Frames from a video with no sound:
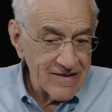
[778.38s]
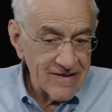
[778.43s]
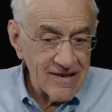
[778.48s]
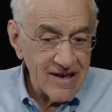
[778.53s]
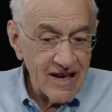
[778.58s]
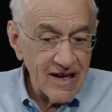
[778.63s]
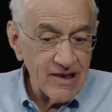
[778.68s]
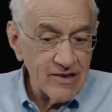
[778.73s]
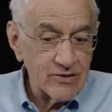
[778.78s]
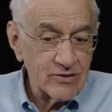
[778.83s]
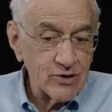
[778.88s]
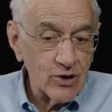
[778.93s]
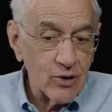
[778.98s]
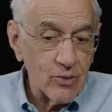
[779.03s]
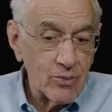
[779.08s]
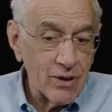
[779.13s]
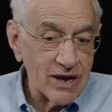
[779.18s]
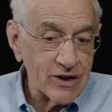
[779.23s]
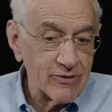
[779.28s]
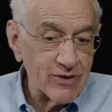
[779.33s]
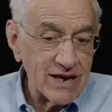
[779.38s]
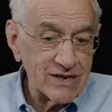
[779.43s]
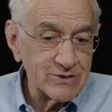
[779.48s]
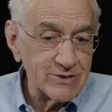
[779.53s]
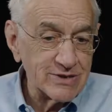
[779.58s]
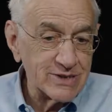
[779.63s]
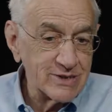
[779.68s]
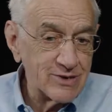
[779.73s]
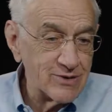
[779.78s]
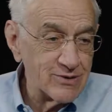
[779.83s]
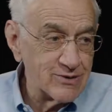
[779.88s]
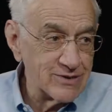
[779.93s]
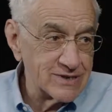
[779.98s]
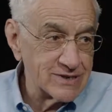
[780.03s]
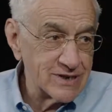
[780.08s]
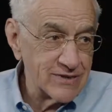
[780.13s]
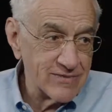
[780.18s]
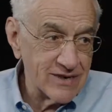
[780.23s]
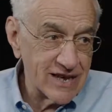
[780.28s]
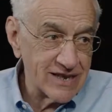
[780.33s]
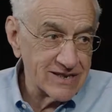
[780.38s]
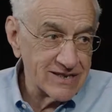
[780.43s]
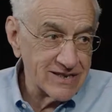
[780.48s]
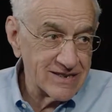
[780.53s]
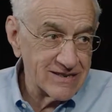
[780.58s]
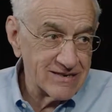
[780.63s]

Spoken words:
And so my graduate students of that